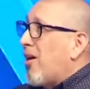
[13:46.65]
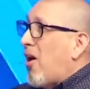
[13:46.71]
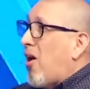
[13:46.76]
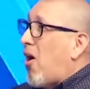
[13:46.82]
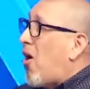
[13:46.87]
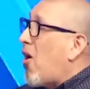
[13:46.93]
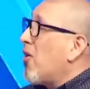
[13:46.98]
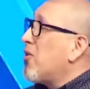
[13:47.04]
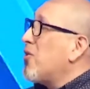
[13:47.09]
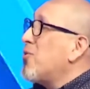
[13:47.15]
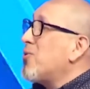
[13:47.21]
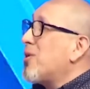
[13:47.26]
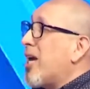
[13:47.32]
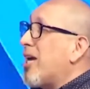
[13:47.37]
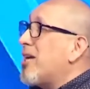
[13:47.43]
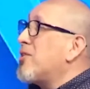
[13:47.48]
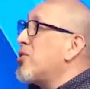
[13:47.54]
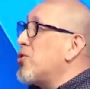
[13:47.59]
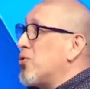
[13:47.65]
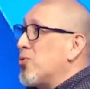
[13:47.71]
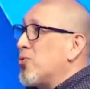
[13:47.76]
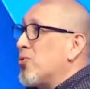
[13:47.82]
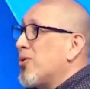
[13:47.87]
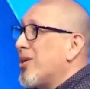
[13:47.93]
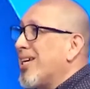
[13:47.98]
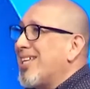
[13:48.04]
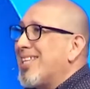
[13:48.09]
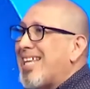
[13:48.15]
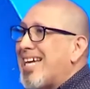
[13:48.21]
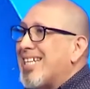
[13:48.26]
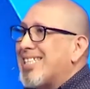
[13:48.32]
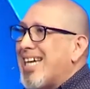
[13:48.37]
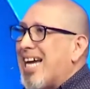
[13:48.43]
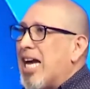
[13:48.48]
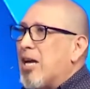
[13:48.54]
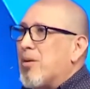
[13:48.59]
all you can do in that
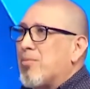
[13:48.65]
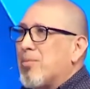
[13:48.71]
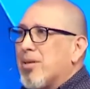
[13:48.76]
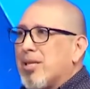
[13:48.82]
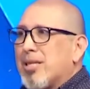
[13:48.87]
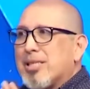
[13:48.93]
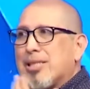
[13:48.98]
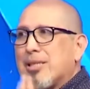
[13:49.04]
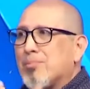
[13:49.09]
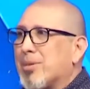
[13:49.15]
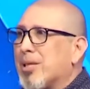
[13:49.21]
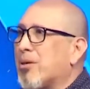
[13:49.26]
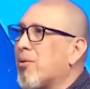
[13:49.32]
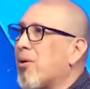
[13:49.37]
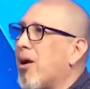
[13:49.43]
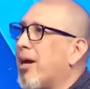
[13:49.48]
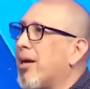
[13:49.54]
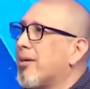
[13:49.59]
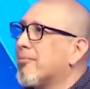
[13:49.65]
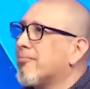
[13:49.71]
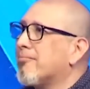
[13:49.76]
time is simply cry?